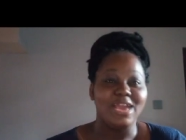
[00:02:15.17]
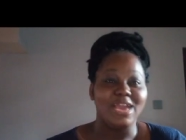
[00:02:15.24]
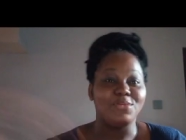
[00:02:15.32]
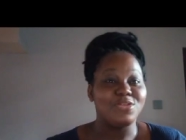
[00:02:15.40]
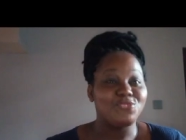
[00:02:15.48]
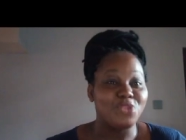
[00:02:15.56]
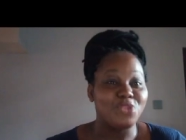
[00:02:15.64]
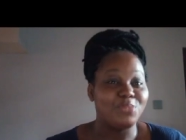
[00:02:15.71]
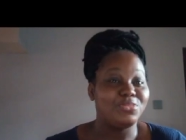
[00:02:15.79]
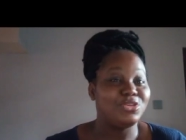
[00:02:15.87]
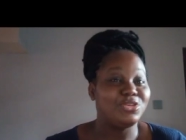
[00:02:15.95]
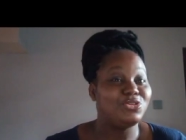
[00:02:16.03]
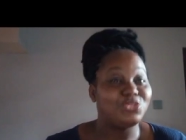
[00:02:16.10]
away
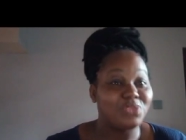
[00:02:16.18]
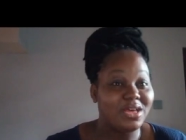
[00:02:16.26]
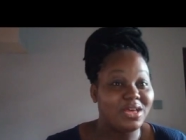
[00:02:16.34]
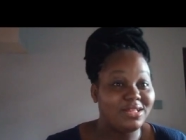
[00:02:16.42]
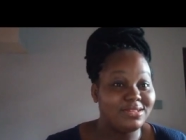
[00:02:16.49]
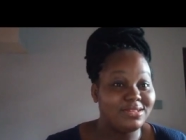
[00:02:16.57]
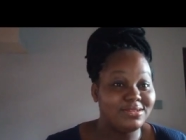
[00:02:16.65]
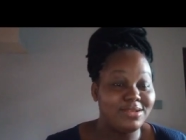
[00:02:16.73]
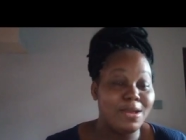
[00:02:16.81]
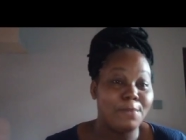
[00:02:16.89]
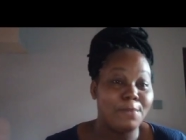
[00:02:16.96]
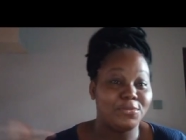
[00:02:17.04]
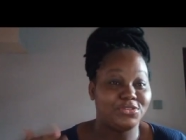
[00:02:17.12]
from the usual
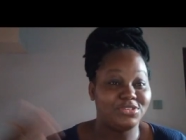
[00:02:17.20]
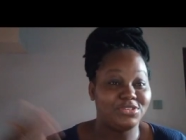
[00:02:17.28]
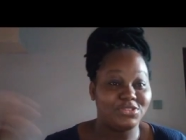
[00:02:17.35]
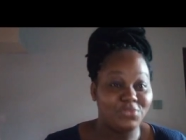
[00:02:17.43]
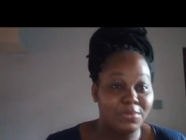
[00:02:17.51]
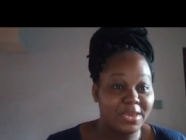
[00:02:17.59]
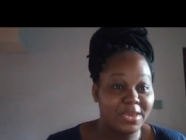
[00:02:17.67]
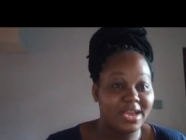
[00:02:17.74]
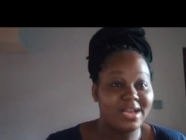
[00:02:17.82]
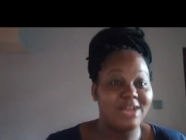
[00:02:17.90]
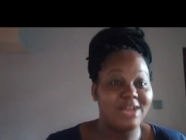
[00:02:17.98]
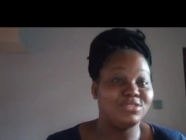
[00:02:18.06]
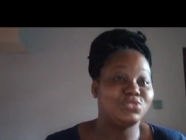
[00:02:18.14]
purchase of
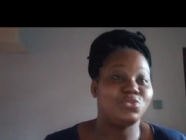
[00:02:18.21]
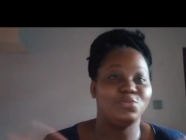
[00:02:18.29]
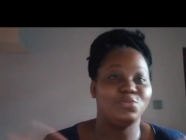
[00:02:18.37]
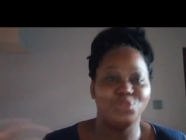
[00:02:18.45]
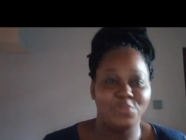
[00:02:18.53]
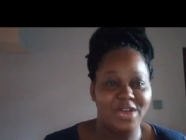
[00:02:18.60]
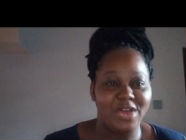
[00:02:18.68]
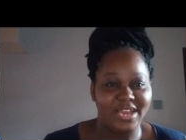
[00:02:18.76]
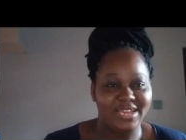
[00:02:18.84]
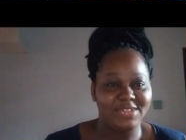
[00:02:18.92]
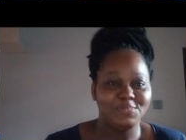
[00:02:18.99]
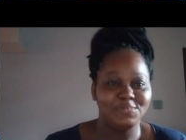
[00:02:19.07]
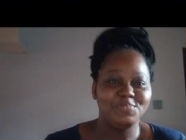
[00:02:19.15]
abaya gowns from
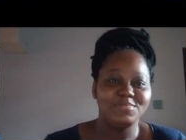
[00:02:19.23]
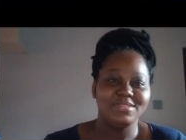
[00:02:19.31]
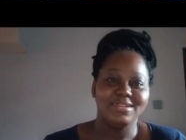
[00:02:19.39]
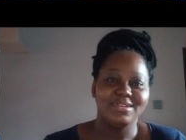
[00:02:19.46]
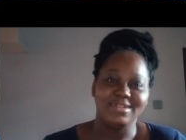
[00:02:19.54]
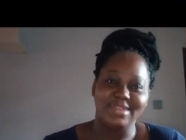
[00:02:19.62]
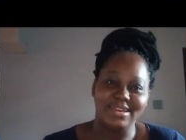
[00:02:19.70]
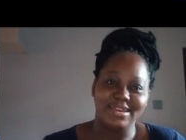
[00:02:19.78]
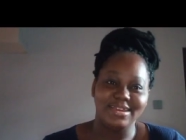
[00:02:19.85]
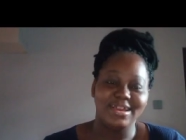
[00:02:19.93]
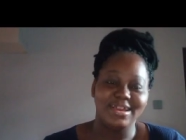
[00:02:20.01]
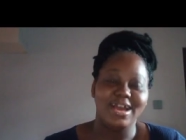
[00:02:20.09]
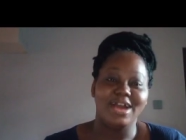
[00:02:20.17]
Dubai.
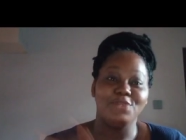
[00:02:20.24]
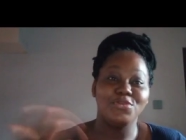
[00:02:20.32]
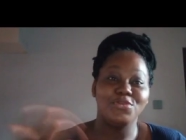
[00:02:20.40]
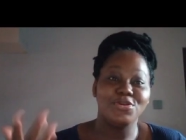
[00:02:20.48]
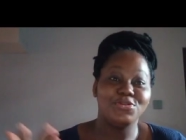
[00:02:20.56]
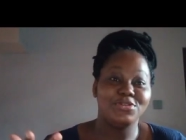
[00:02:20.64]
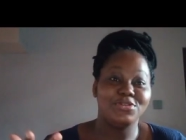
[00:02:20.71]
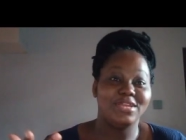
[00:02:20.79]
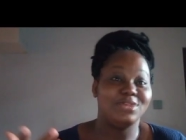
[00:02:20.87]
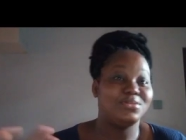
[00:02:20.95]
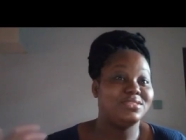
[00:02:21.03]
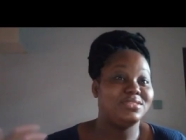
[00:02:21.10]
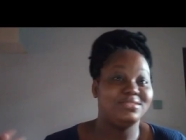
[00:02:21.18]
Okay, and we all know
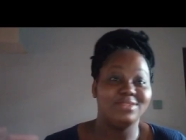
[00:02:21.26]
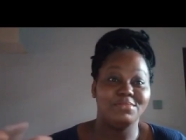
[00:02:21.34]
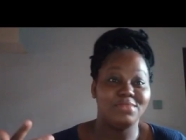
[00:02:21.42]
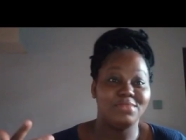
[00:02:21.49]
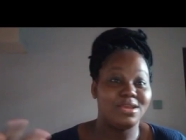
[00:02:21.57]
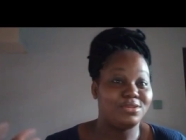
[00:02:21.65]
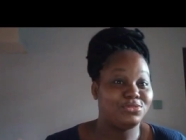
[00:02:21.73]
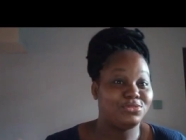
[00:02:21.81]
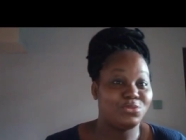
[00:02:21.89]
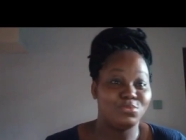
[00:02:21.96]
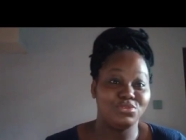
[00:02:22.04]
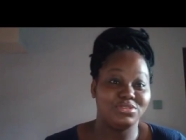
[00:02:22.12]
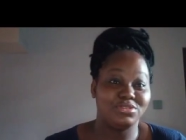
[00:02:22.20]
that 1 dirham now is
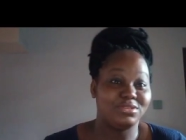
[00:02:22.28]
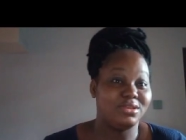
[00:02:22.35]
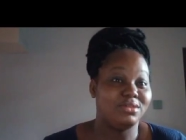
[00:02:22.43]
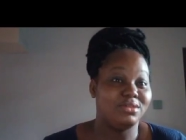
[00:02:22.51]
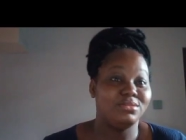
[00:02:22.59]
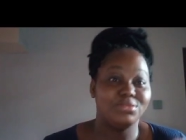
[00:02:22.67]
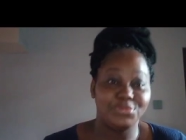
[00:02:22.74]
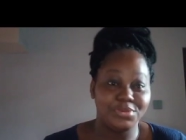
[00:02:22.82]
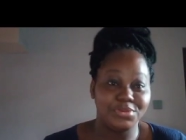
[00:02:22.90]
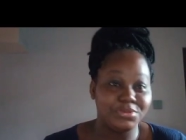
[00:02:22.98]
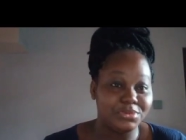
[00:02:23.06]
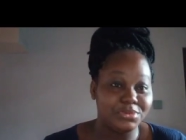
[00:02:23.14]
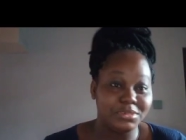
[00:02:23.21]
almost
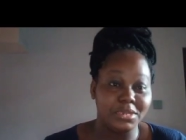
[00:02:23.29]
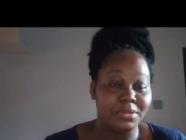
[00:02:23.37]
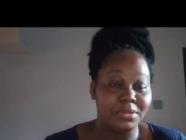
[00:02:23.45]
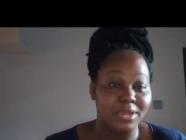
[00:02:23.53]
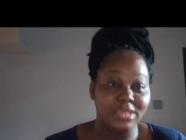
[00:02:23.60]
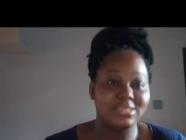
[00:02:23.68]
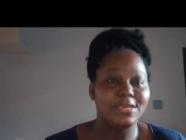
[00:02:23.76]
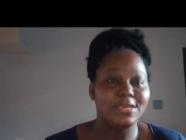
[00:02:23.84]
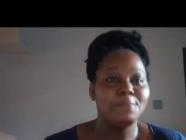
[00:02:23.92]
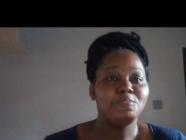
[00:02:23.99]
300 naira, right?